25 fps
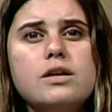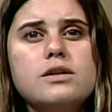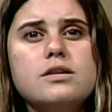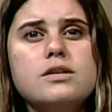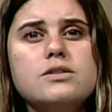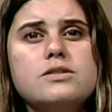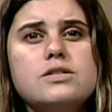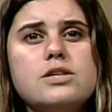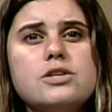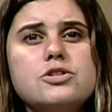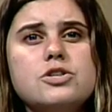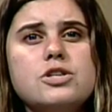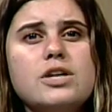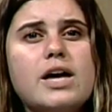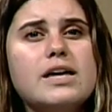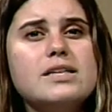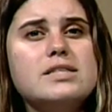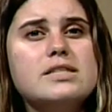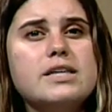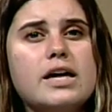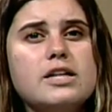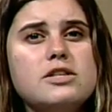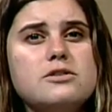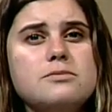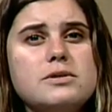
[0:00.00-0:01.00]
The decision
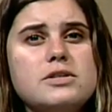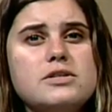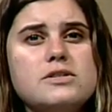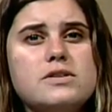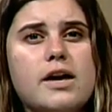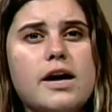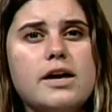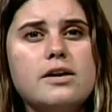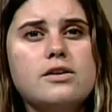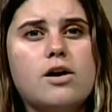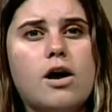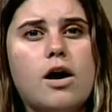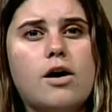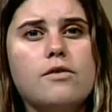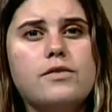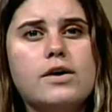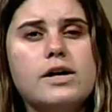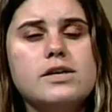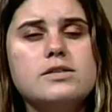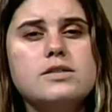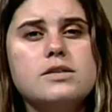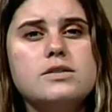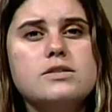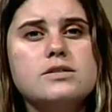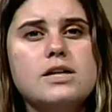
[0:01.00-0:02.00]
has yet to be signed off,
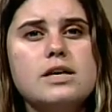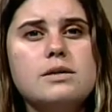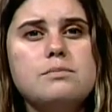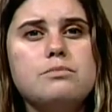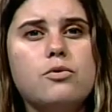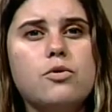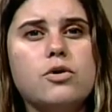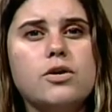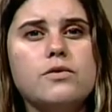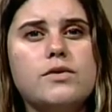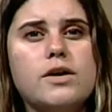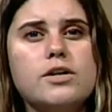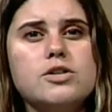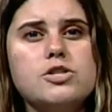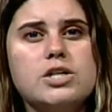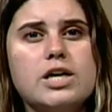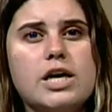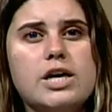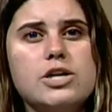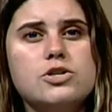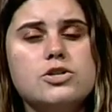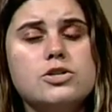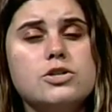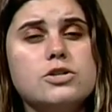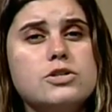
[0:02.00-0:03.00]
as the State Board of
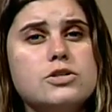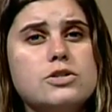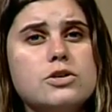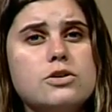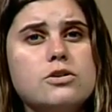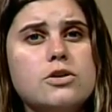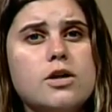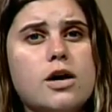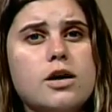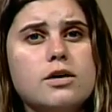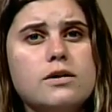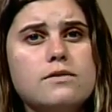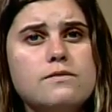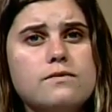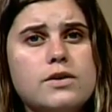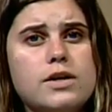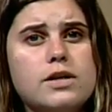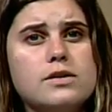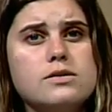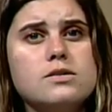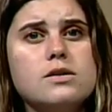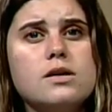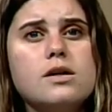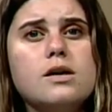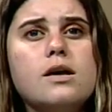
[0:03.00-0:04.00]
Education is still not
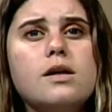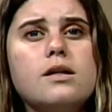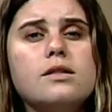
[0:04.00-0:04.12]
convinced